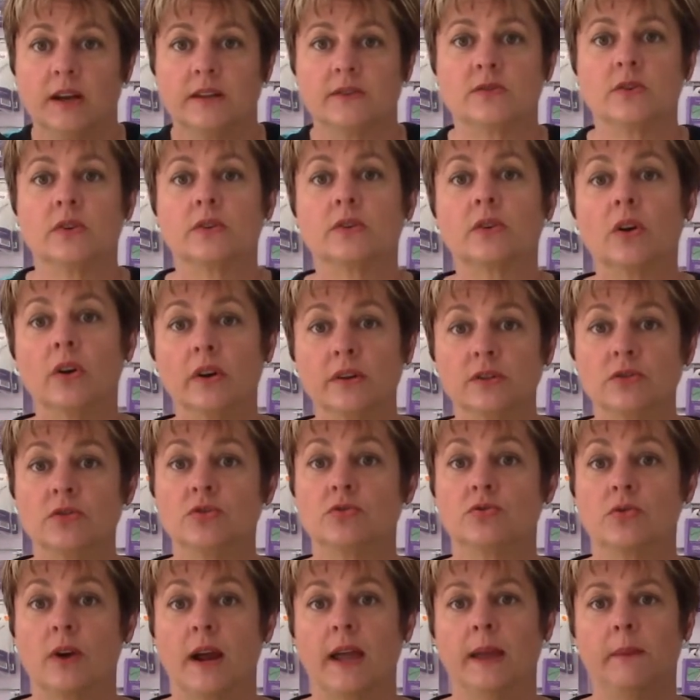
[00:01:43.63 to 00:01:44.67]
It's not going to
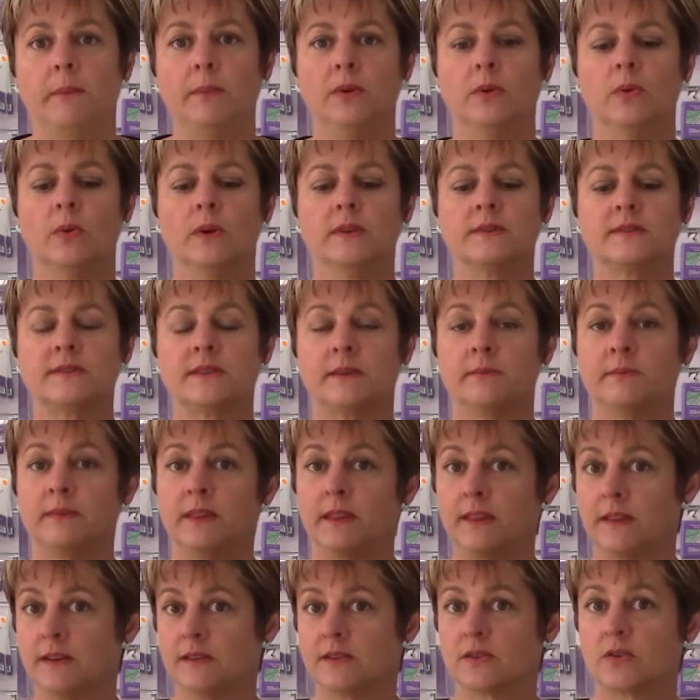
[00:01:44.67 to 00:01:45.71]
drape. You want
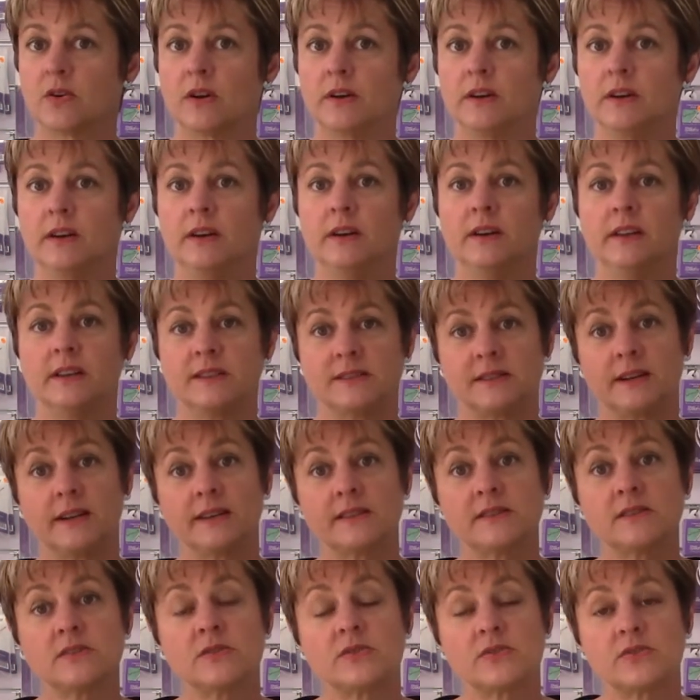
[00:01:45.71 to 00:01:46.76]
something that's
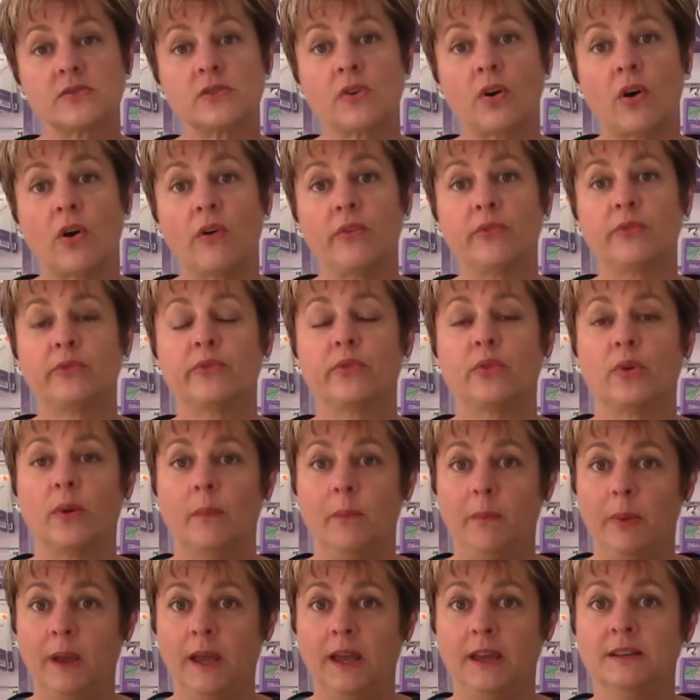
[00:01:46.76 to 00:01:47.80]
nice and soft for a
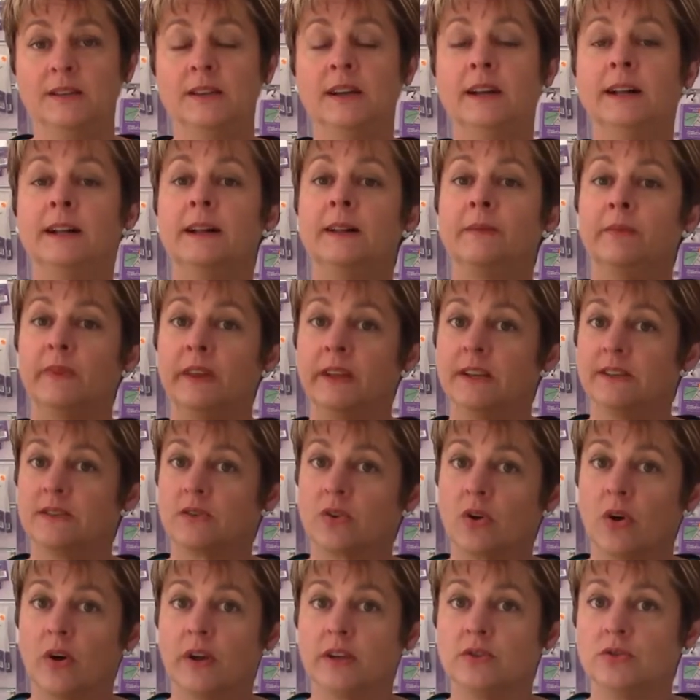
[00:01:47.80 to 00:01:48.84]
bed that is
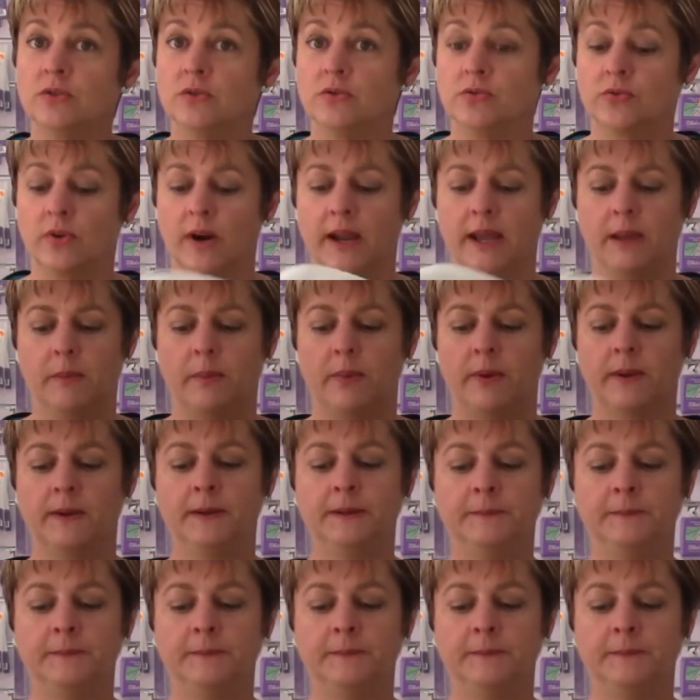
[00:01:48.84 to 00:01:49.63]
going to drape.